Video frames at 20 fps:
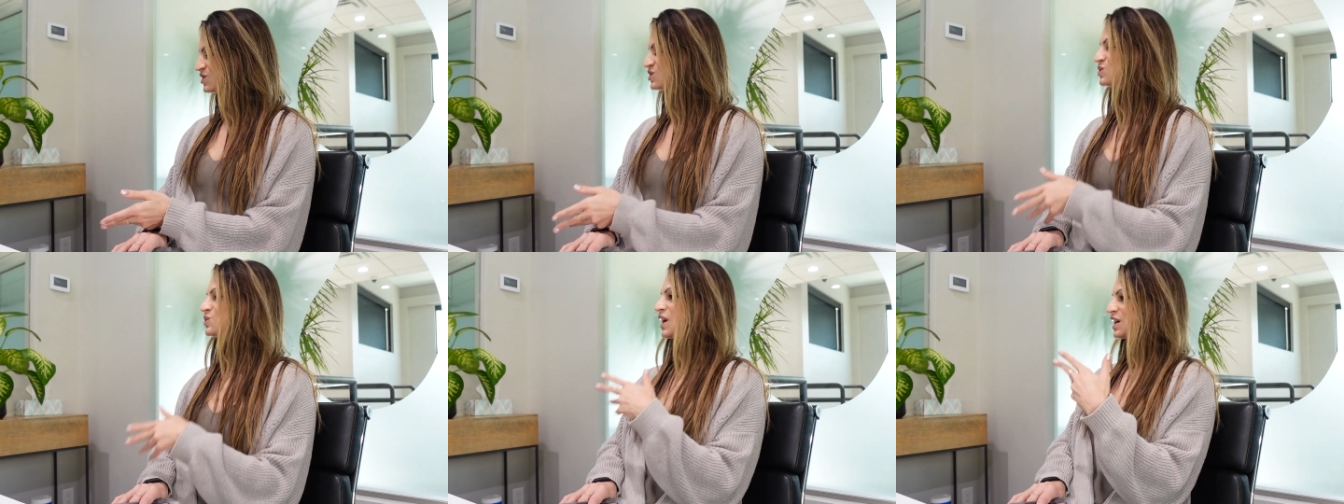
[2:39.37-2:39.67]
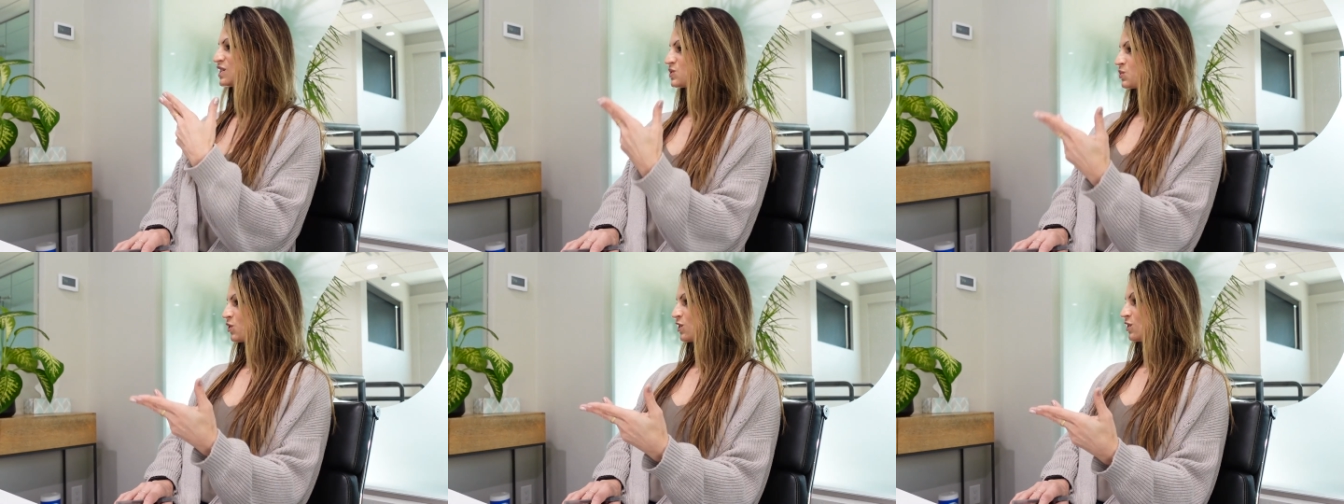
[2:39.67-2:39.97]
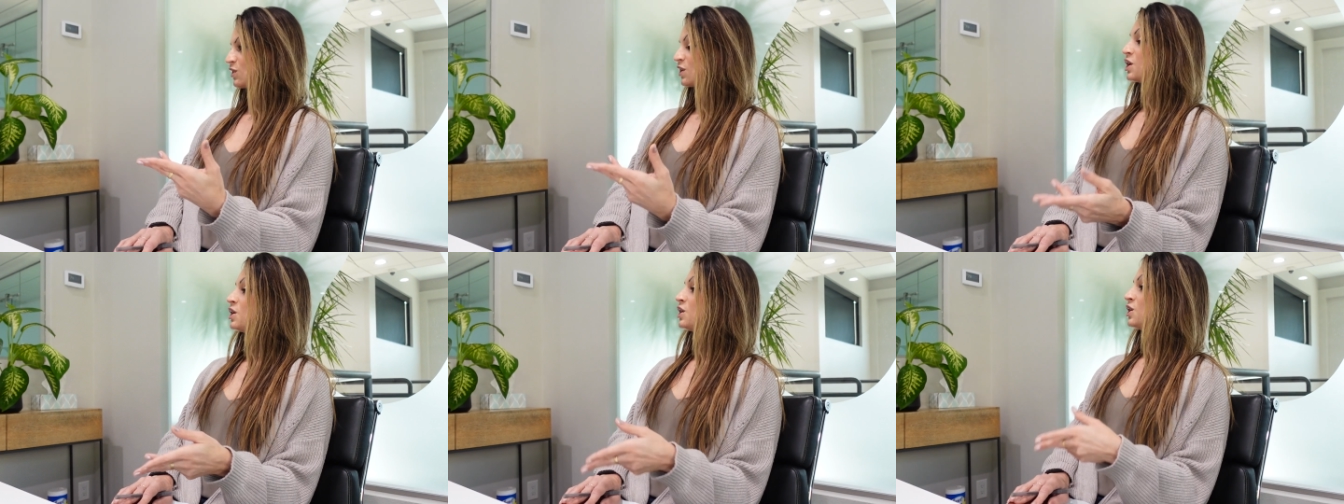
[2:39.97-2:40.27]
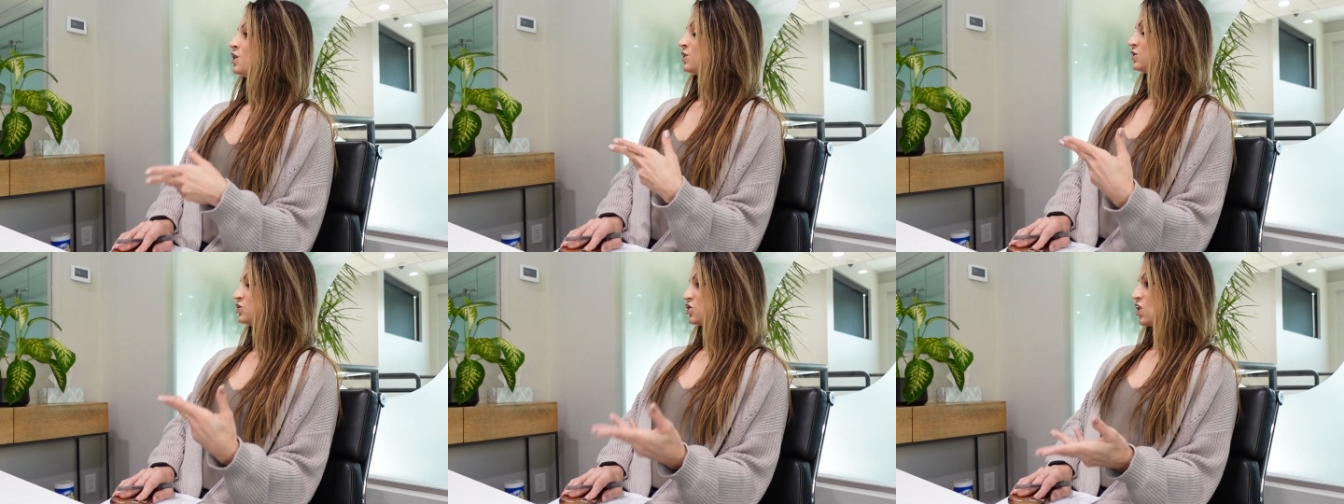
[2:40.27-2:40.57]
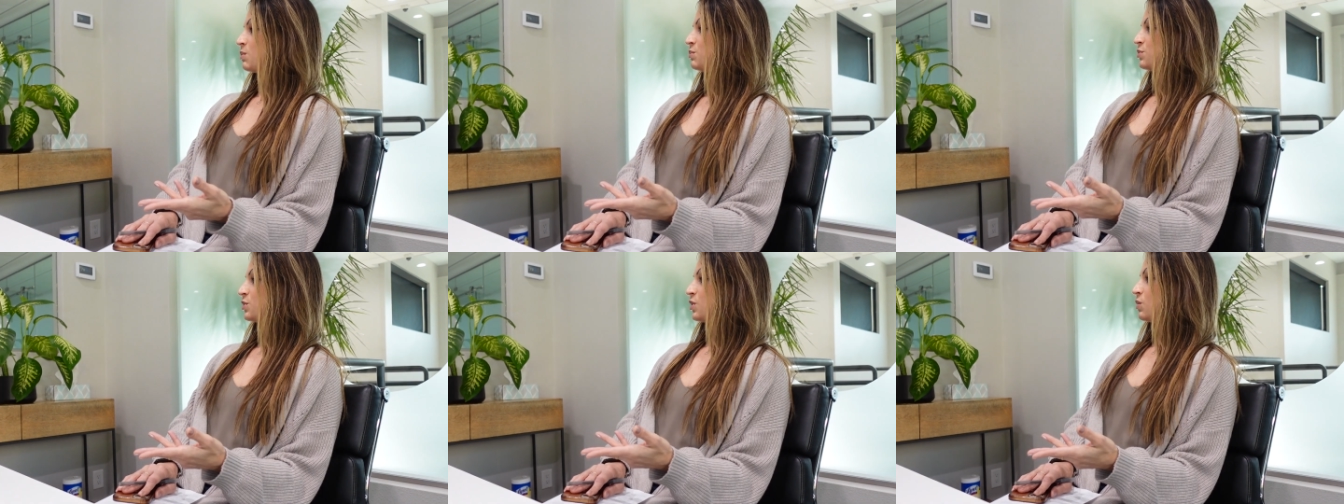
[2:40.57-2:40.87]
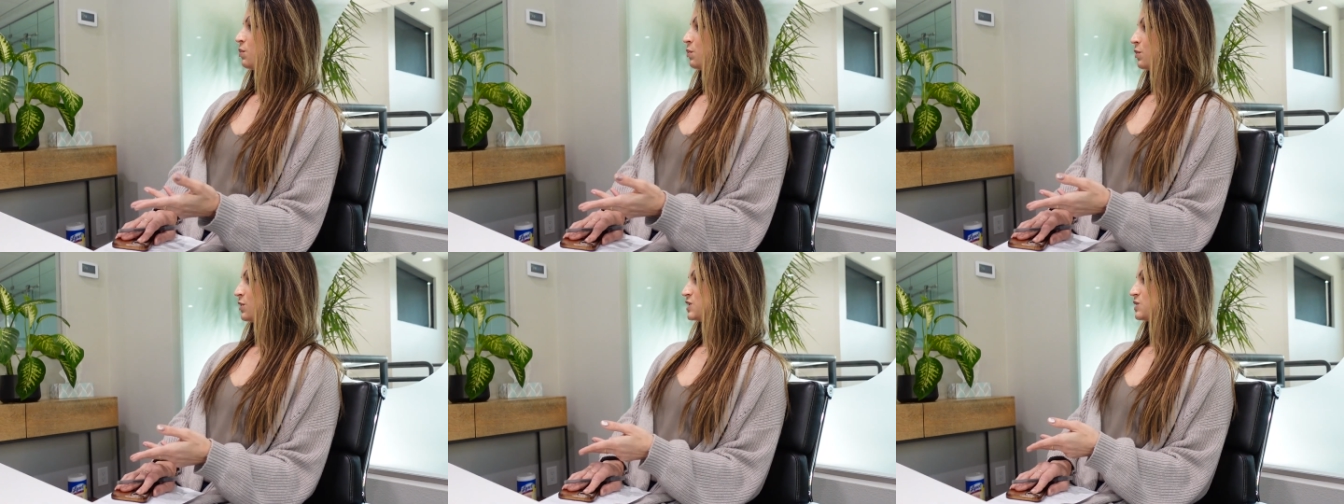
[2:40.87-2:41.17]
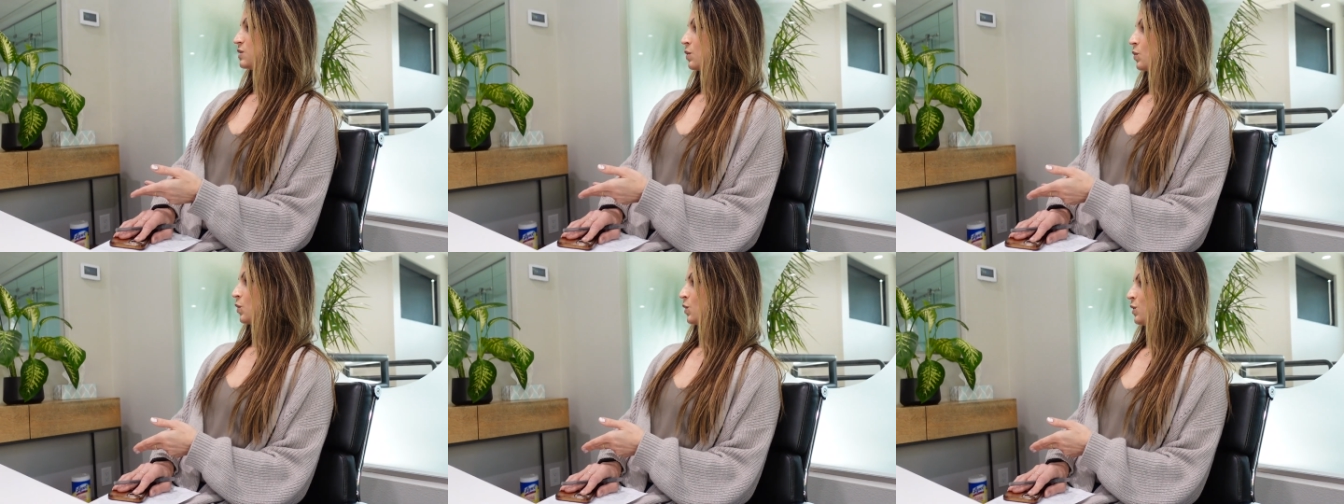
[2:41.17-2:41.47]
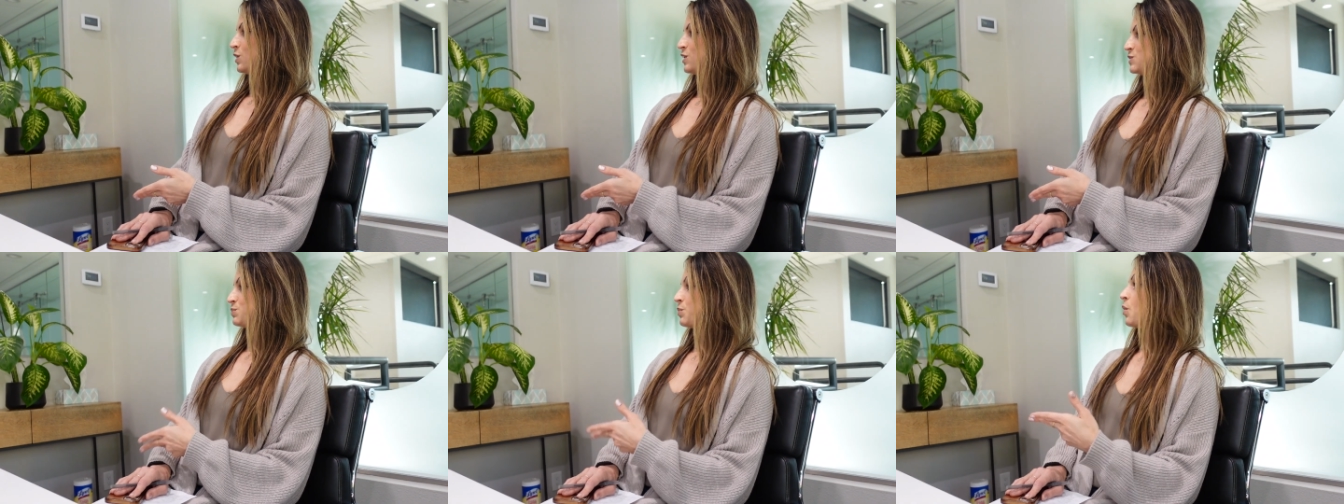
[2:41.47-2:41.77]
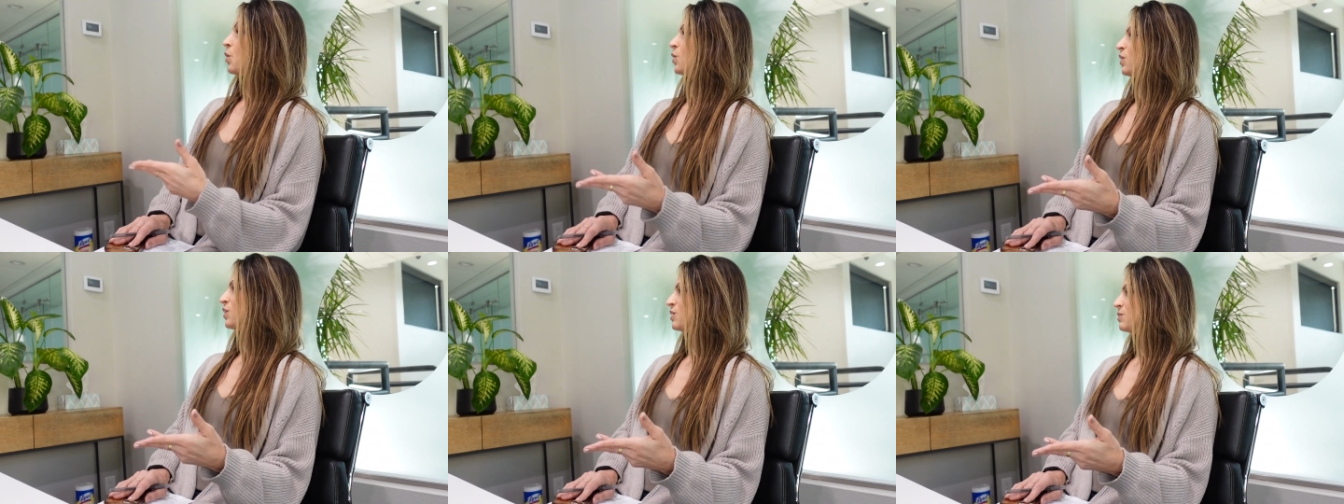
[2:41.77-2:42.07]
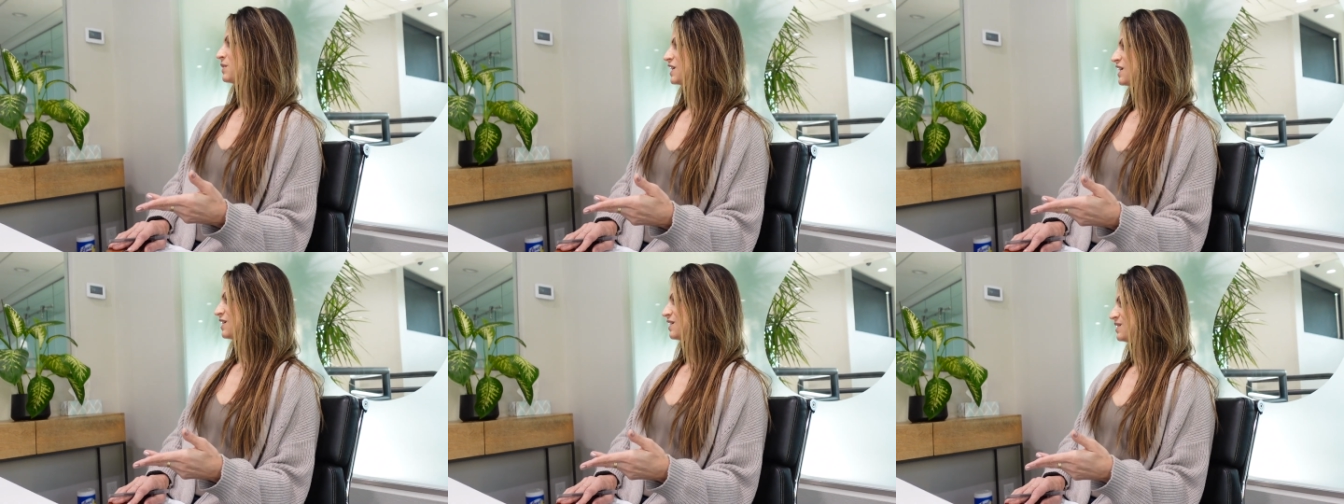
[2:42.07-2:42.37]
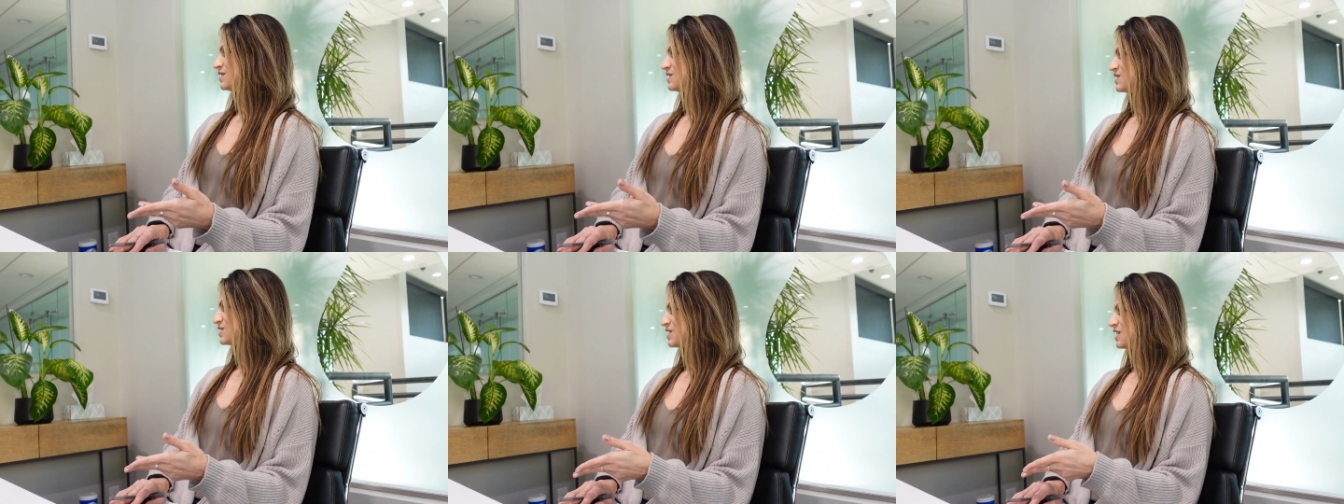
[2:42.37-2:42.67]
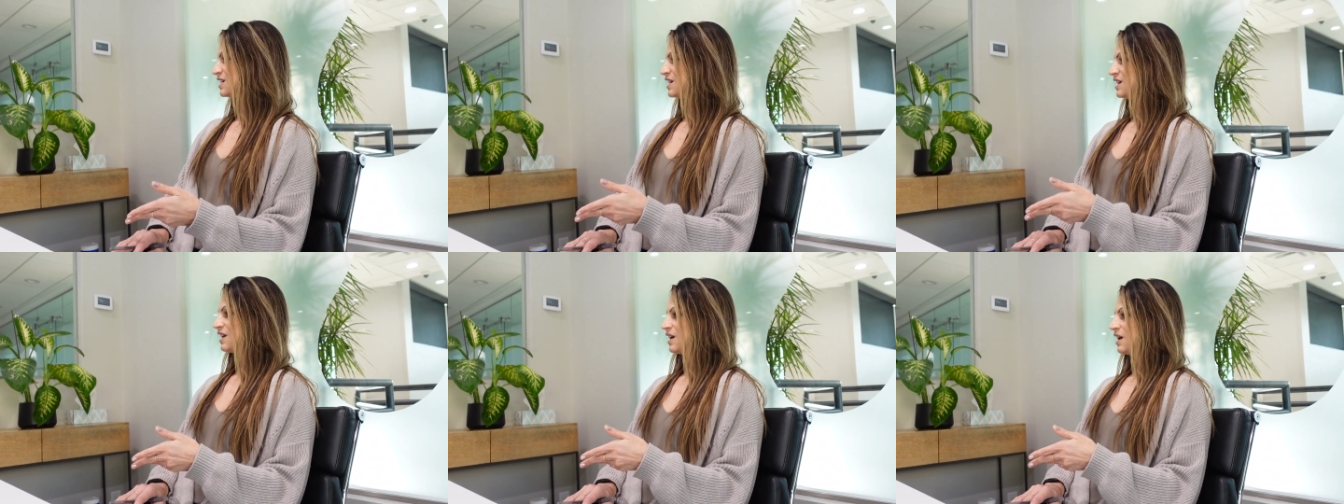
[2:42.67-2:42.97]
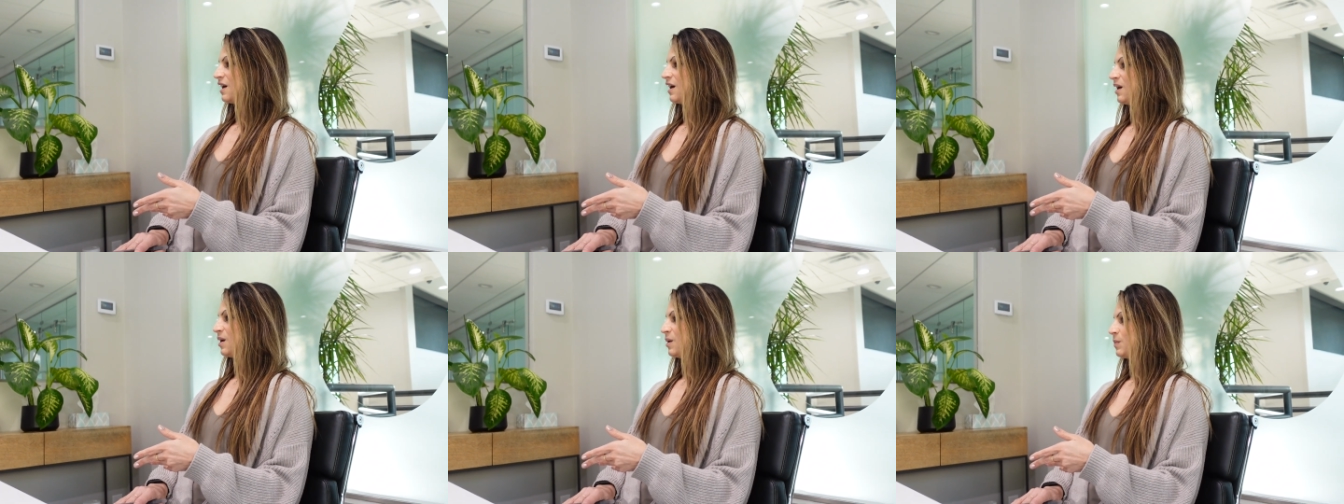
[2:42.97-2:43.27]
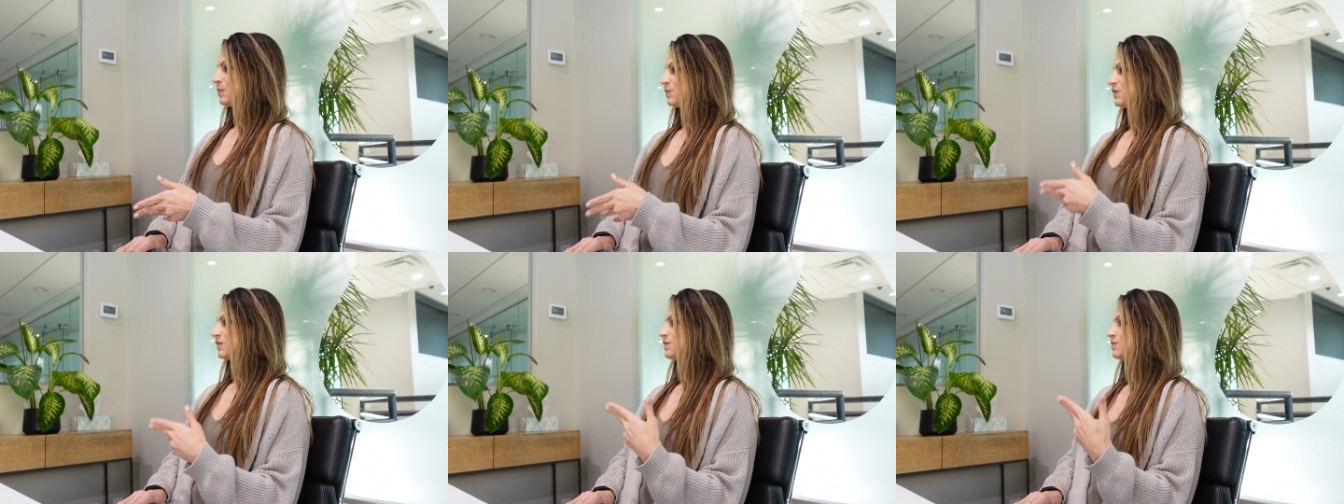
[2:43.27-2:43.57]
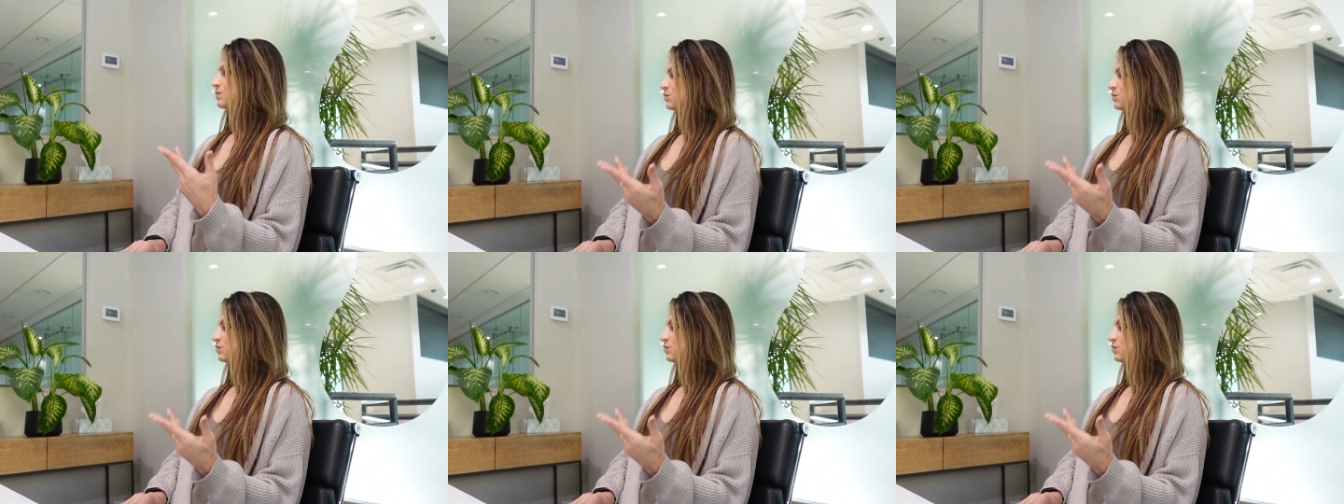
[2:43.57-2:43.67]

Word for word: So mm. that's where the jump rope was was born because um,